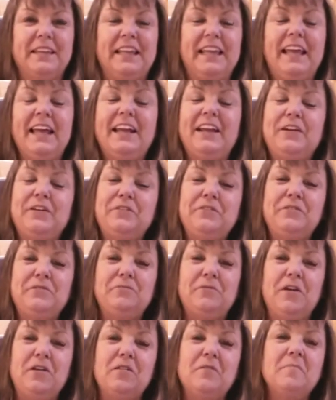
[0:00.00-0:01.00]
Hello
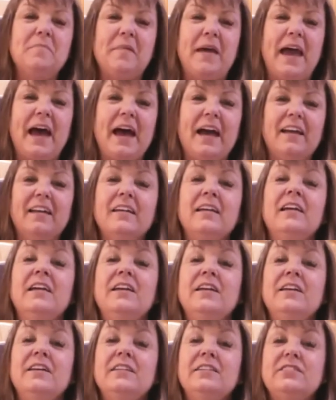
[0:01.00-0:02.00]
and welcome back.
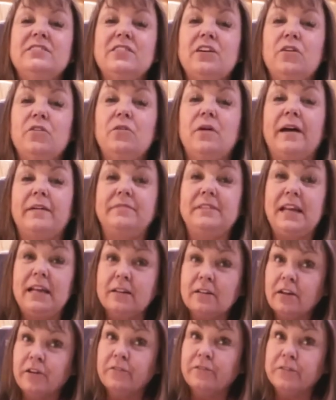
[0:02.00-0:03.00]
So I've
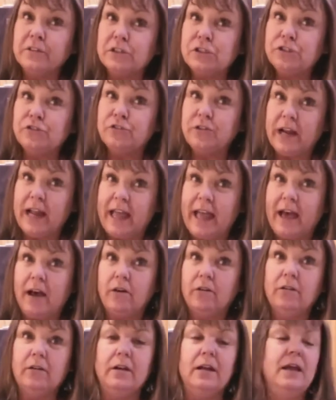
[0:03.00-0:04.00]
taken our first tray out.